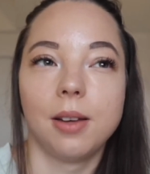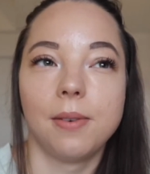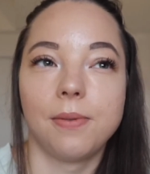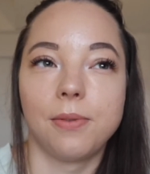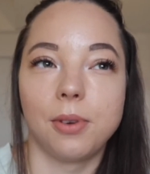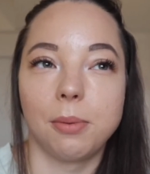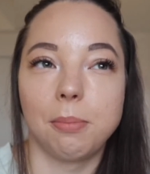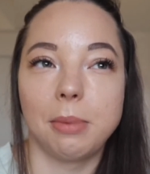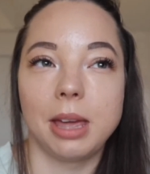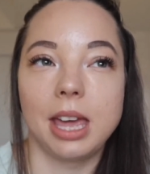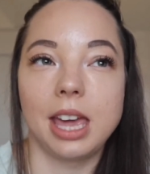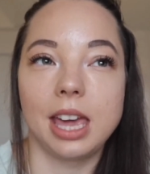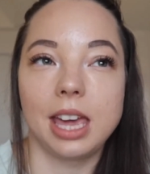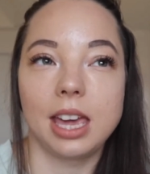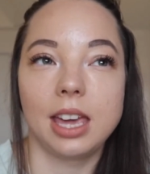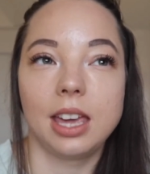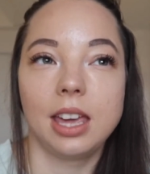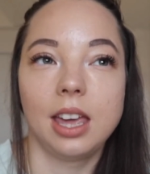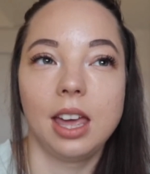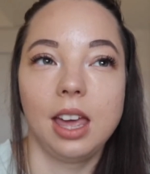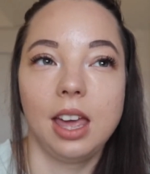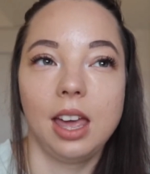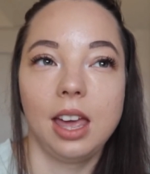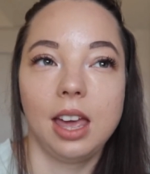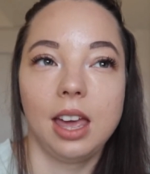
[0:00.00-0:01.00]
For
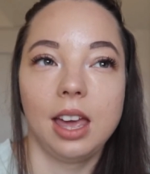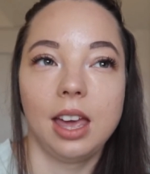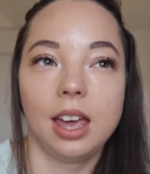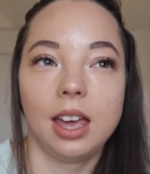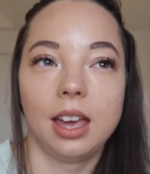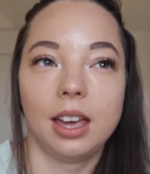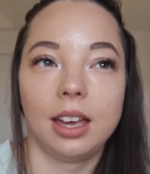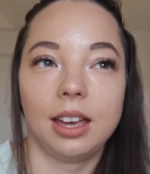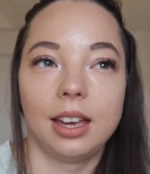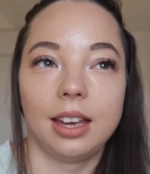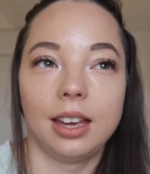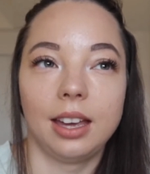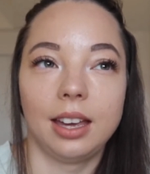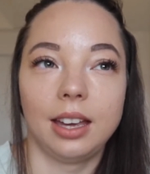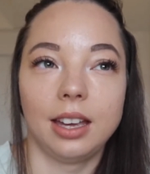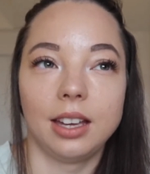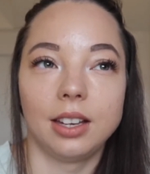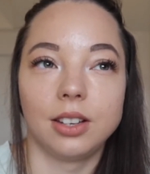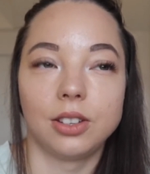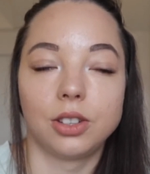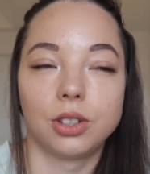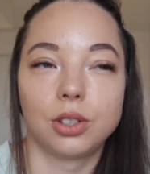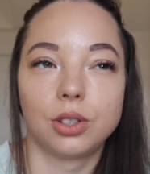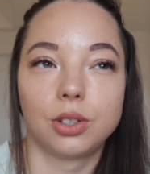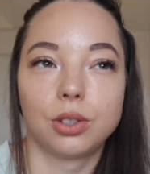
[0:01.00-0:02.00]
me,
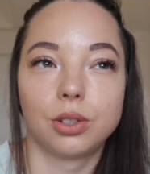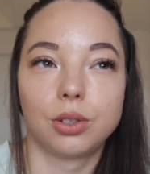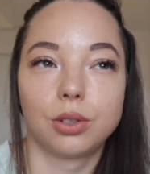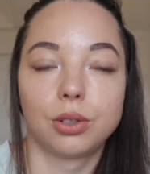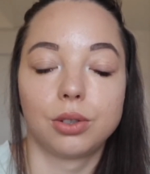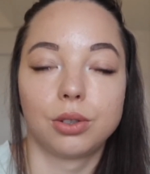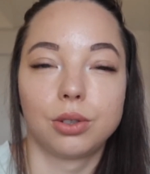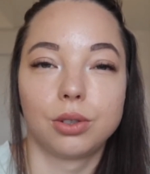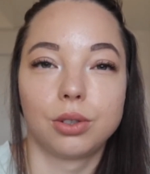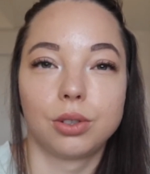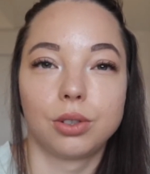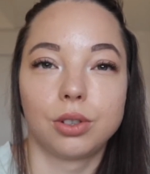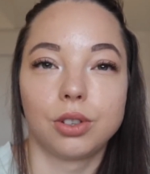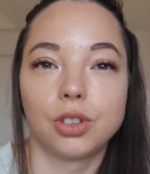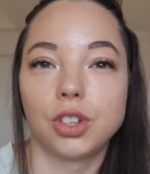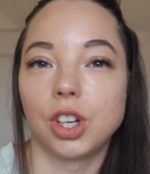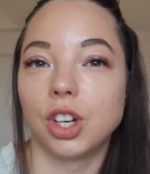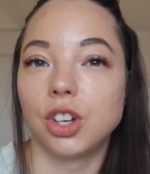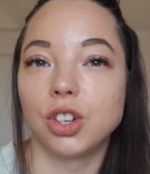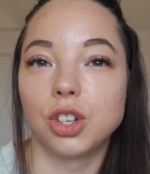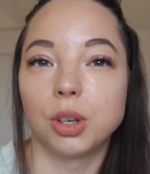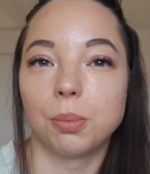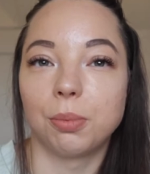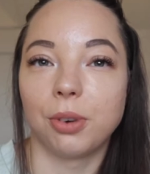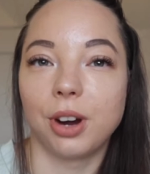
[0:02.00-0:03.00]
it's
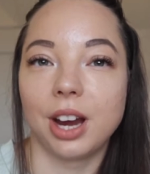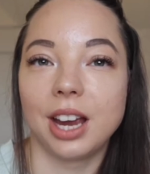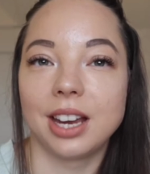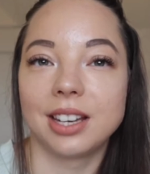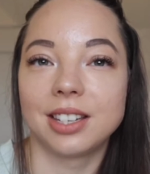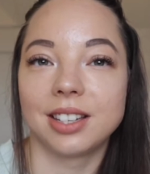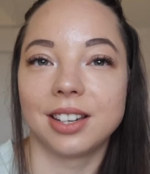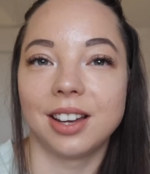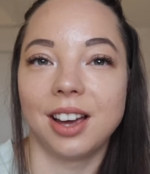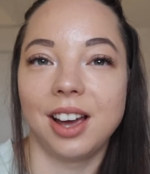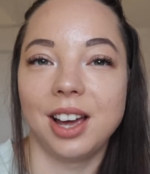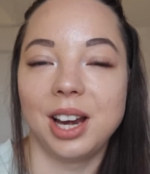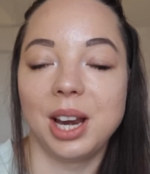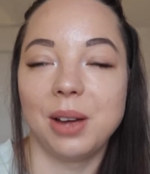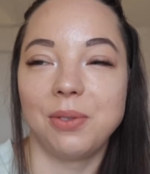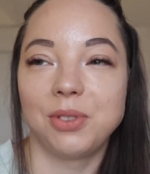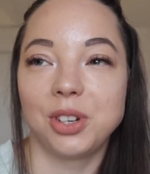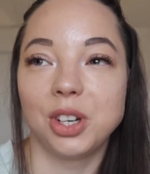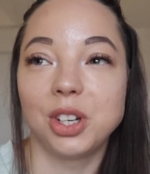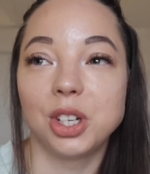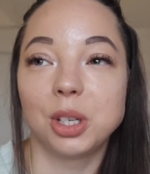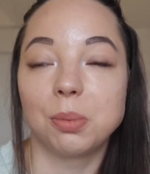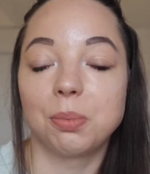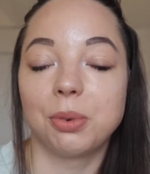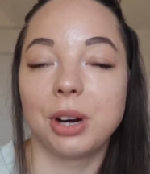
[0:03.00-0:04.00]
gingerbread. I love
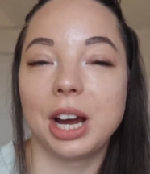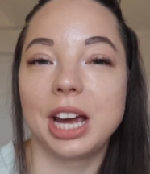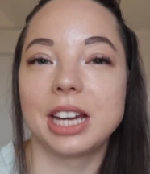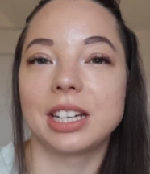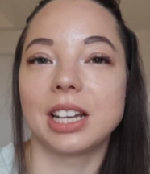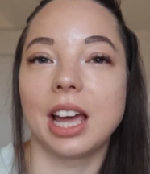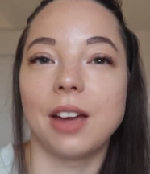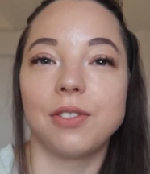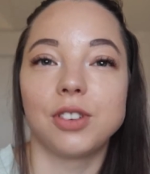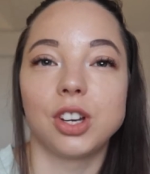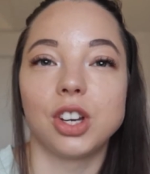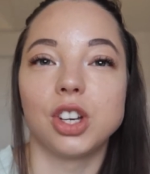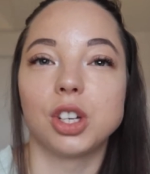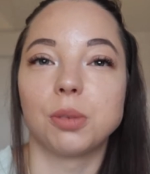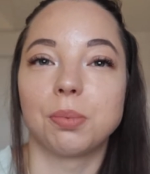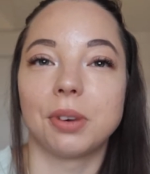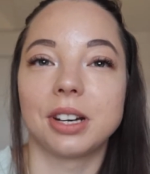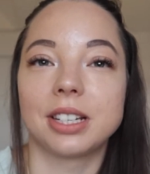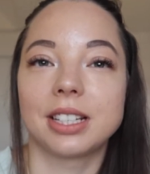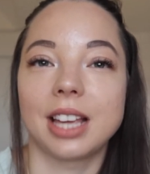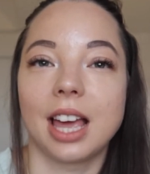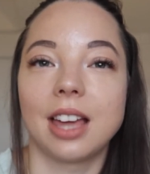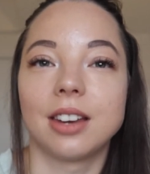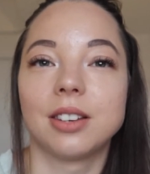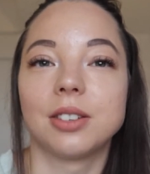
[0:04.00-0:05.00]
gingerbread. I have
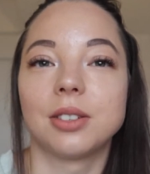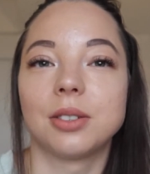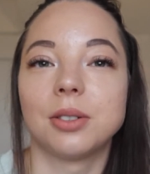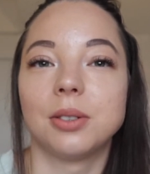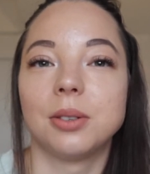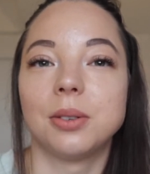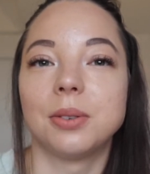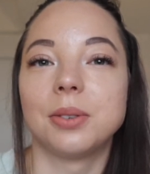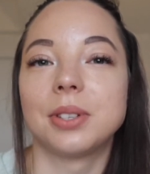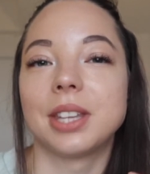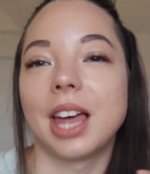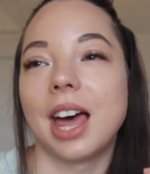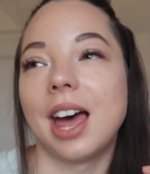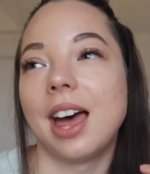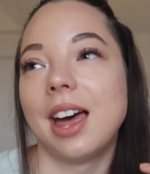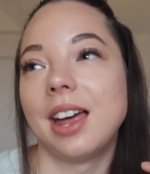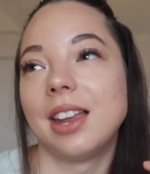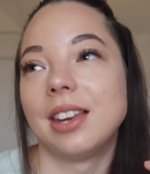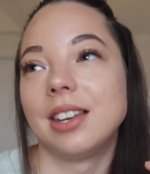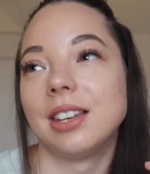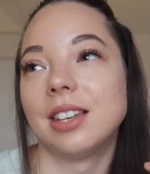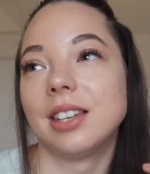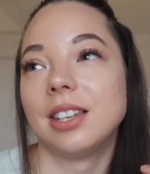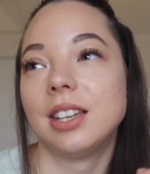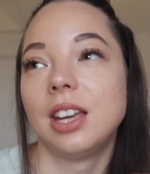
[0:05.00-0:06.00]
gingerbread candles
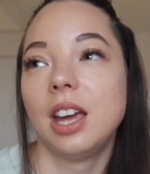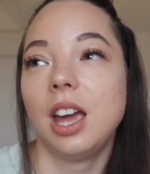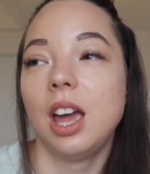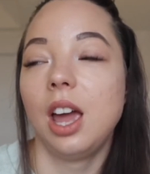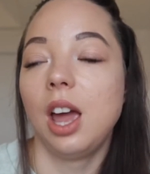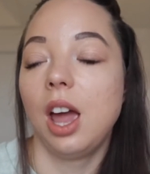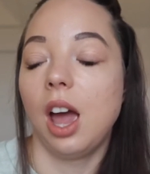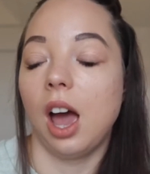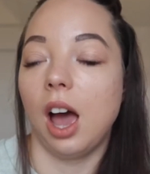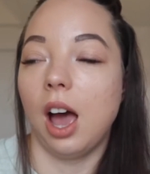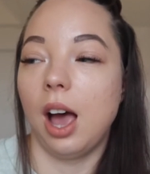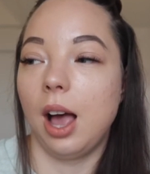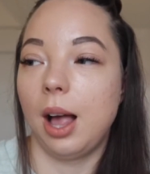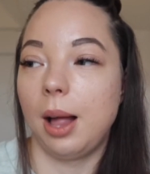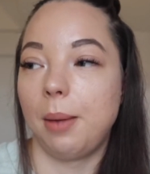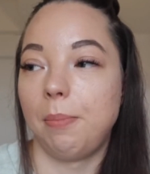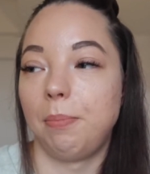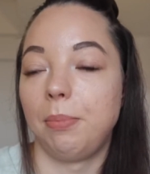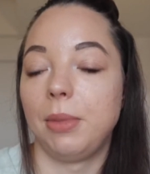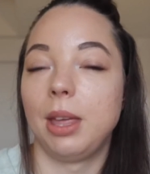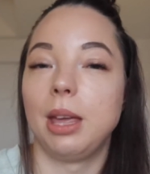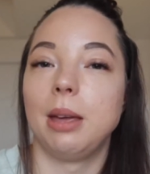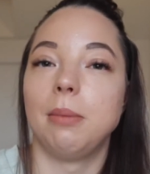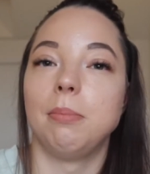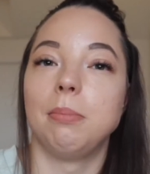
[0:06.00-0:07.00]
and
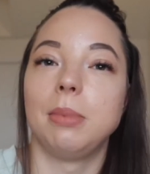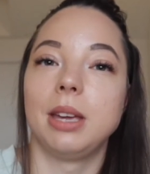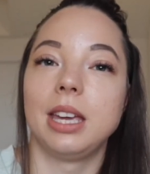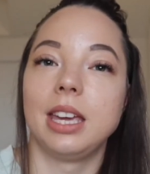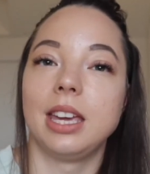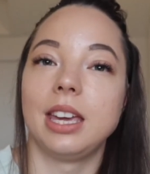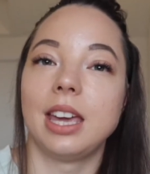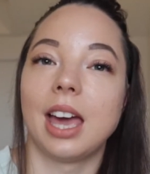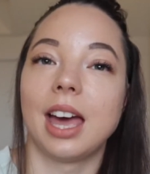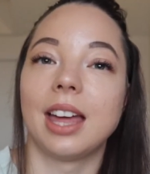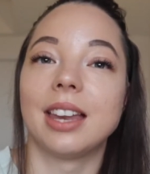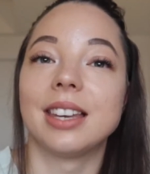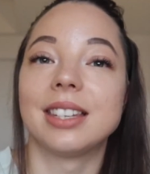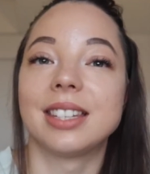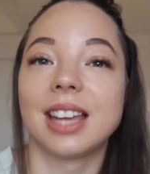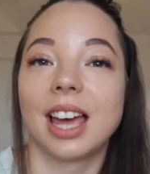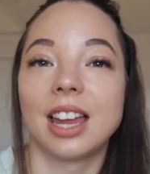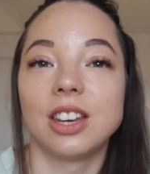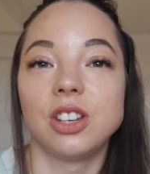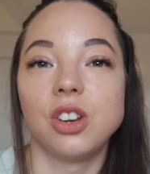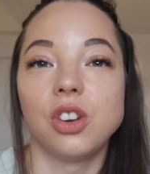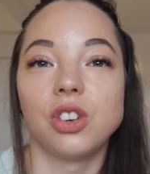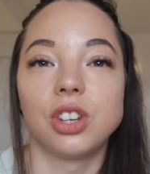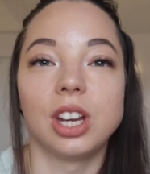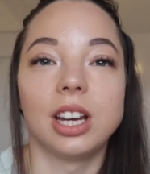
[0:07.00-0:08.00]
um, me and
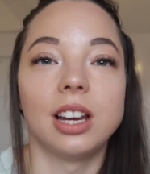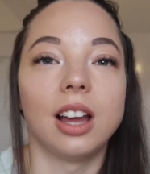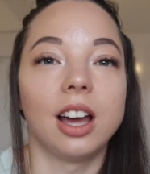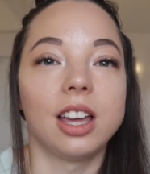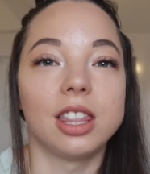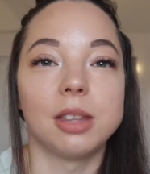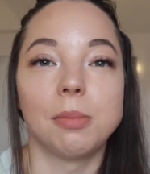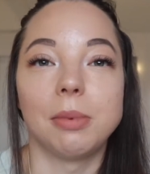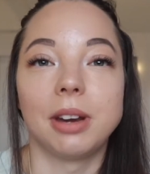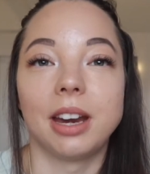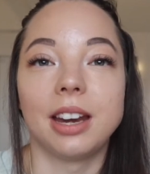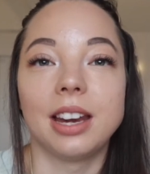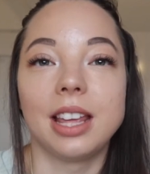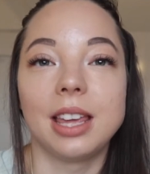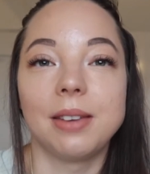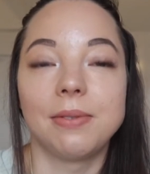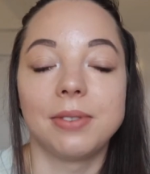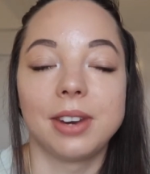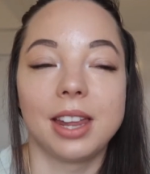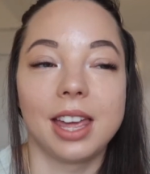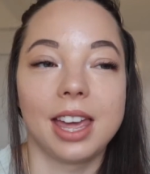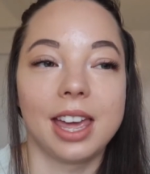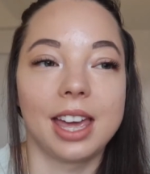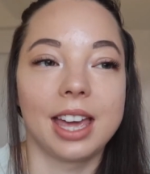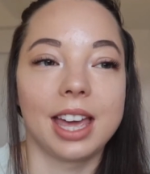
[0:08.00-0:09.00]
Dan usually light them in an
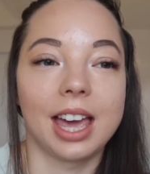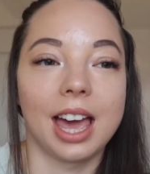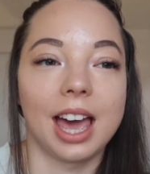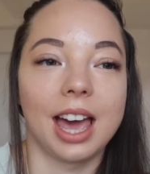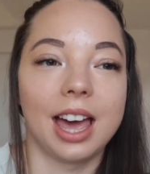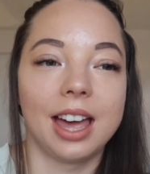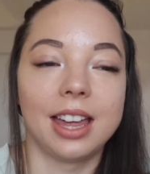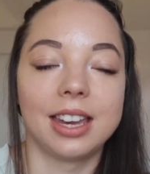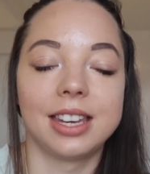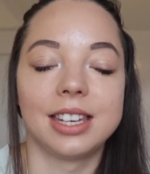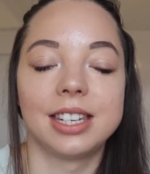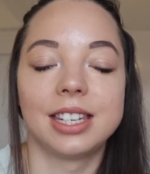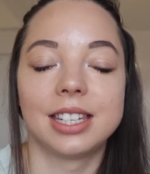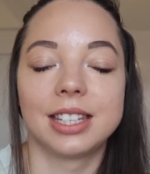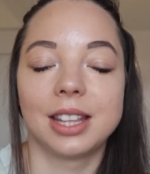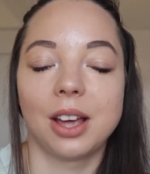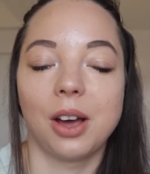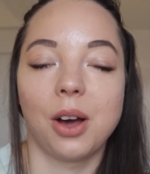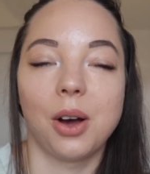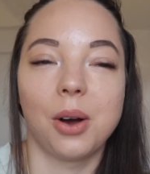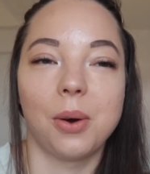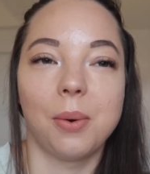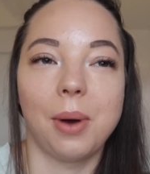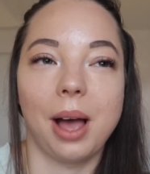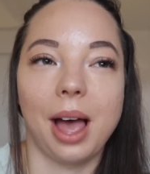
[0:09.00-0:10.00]
evening and the
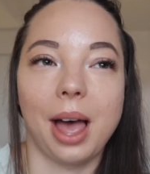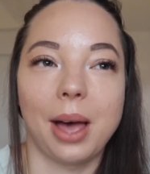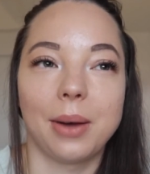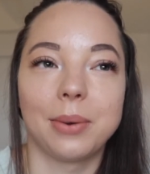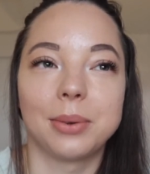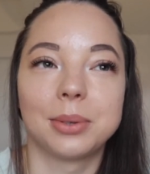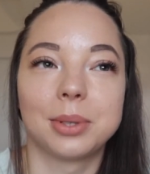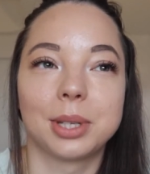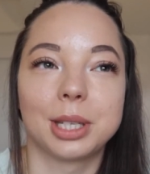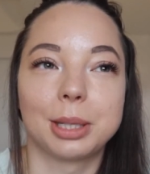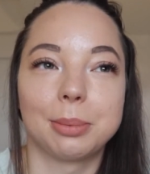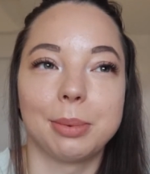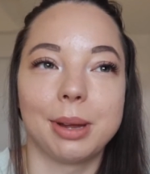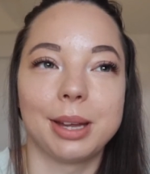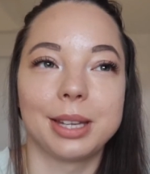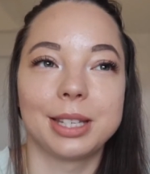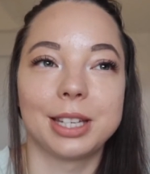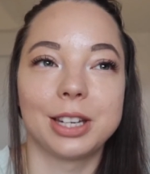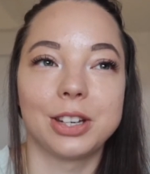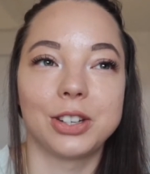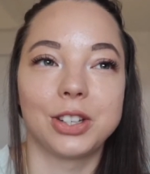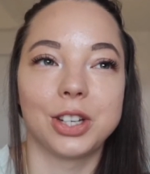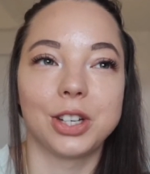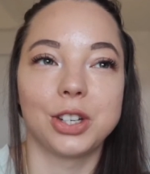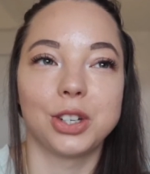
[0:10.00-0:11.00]
whole house smells
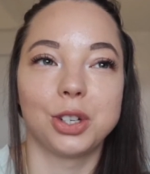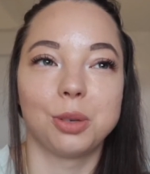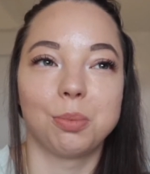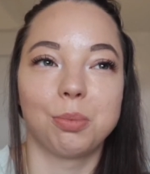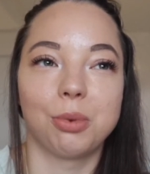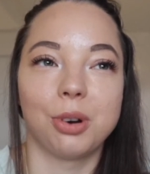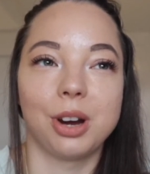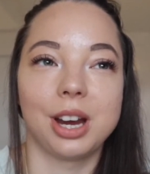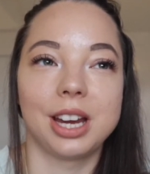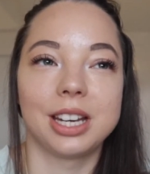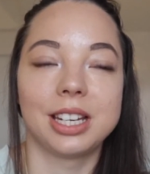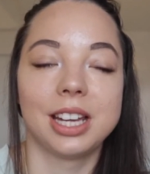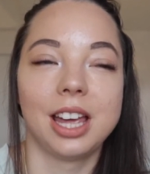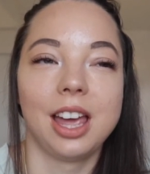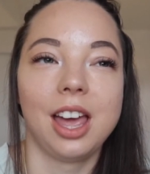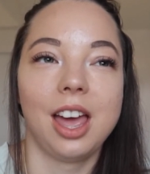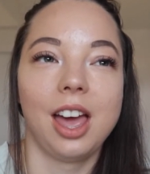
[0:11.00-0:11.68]
like gingerbread.